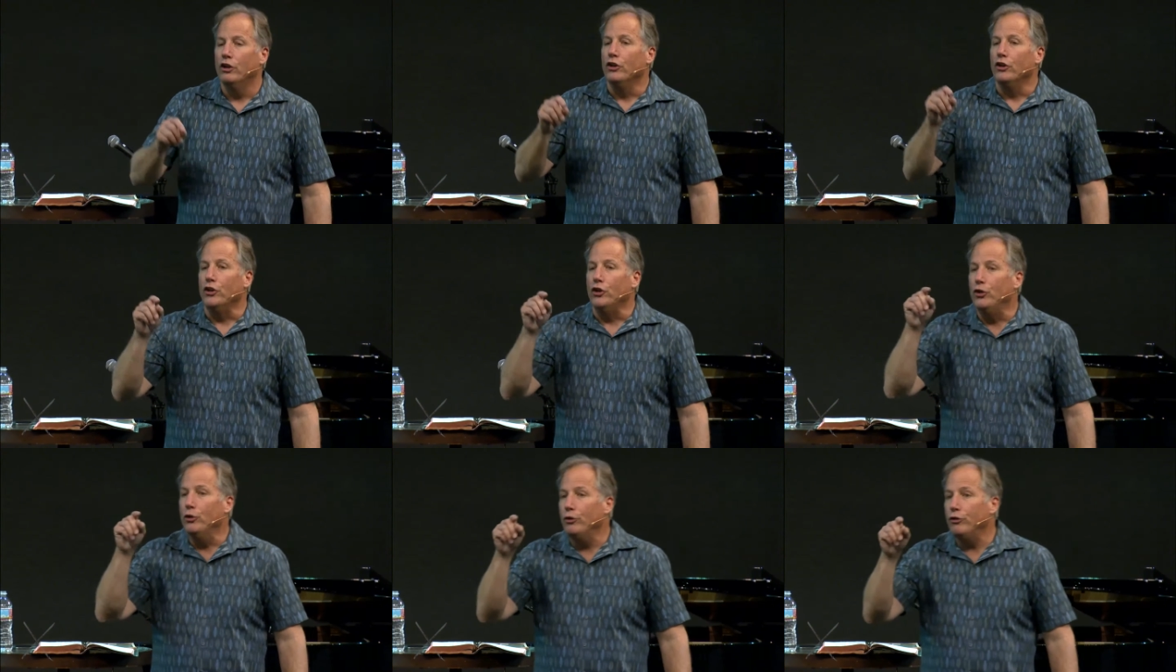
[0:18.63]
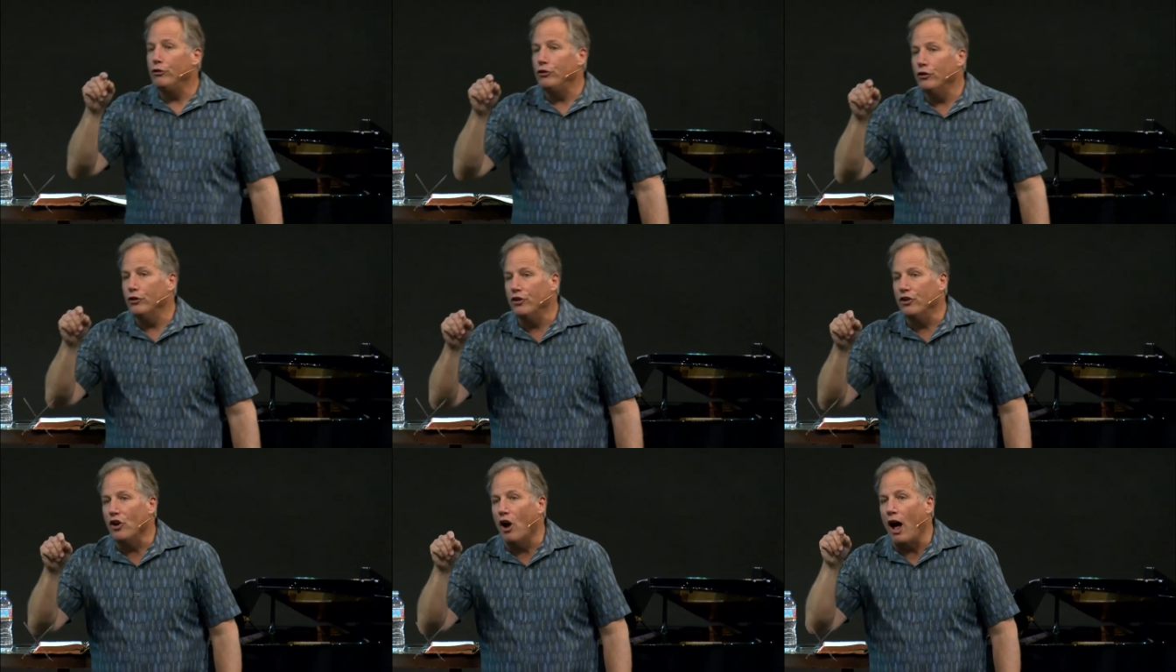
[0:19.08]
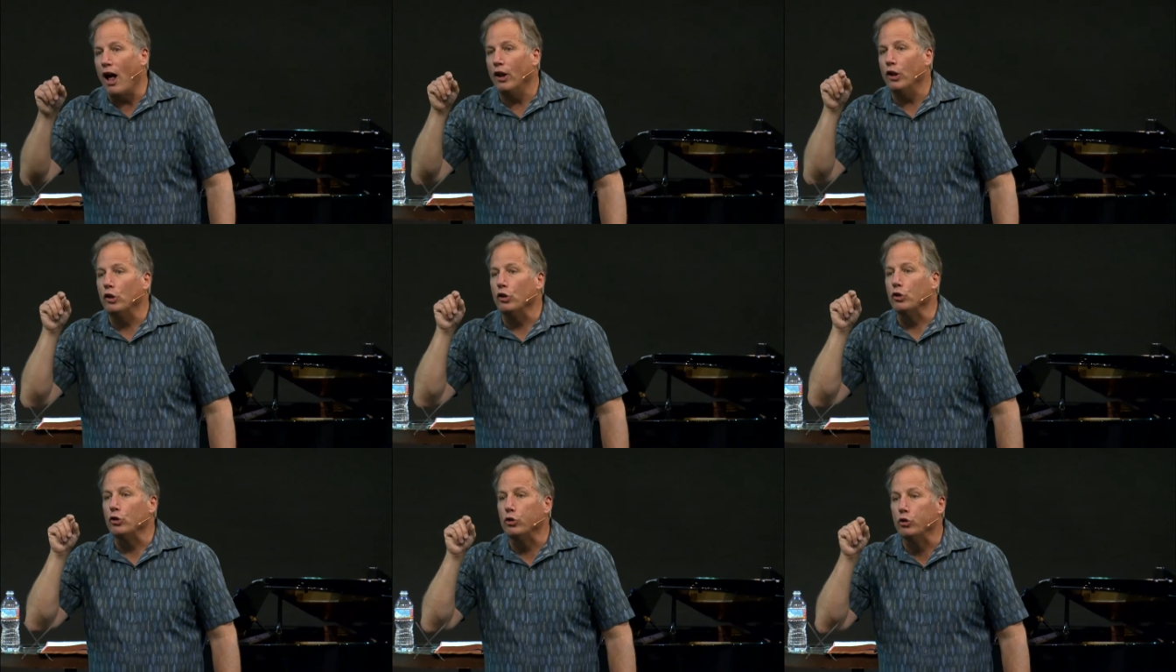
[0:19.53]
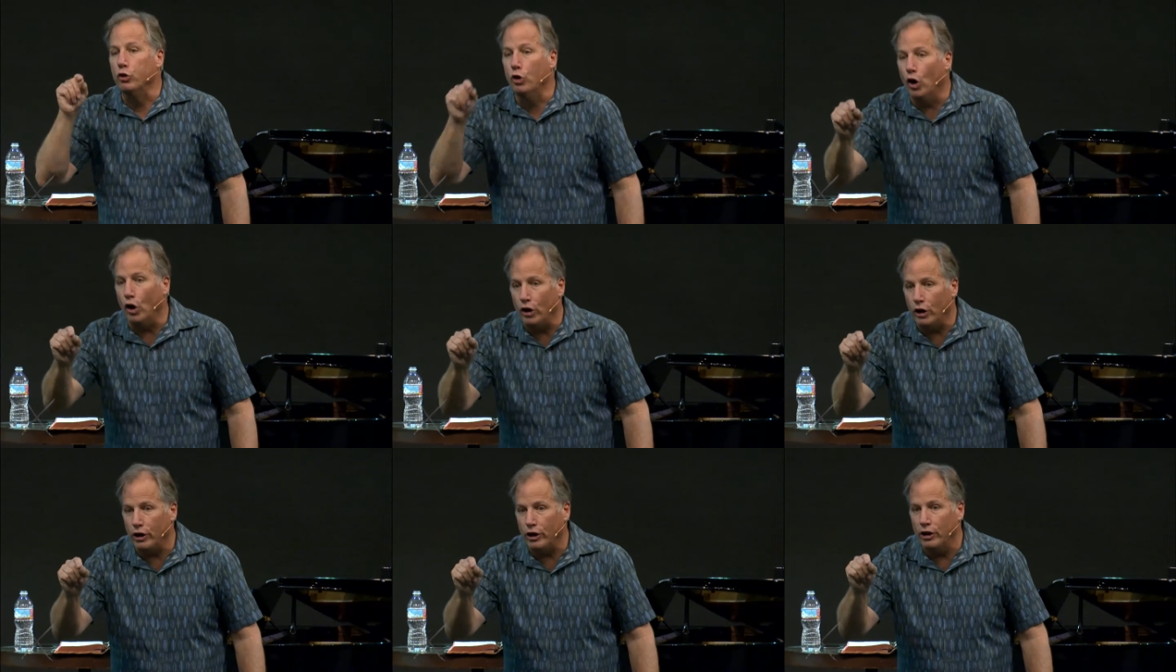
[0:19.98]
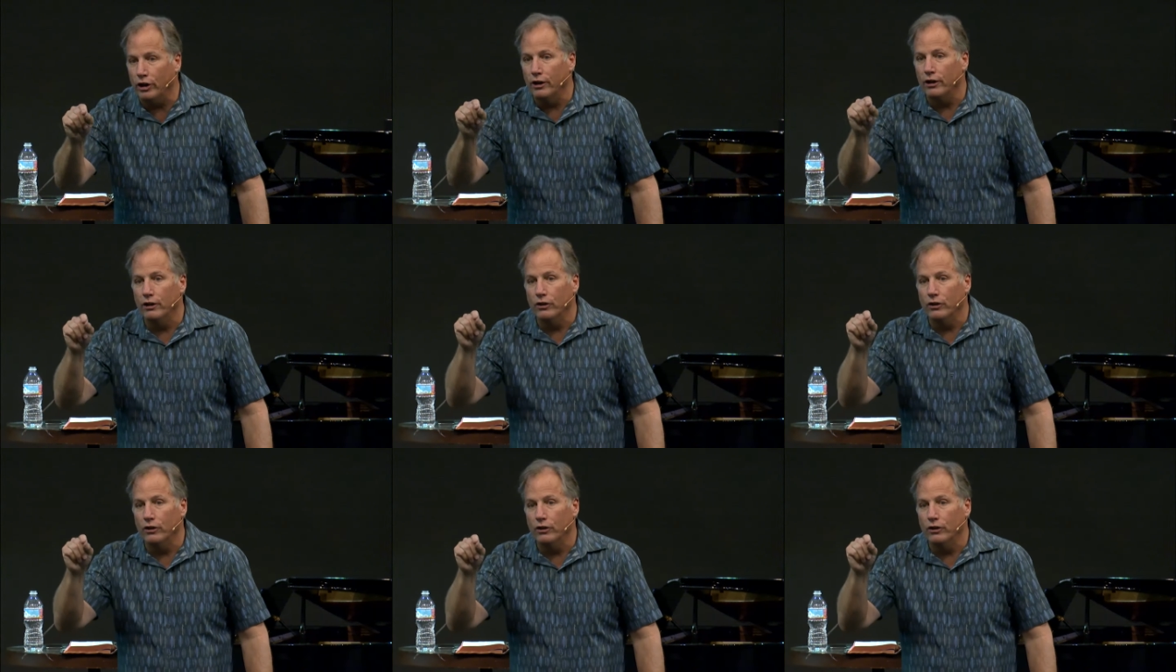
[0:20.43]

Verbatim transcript: You should not look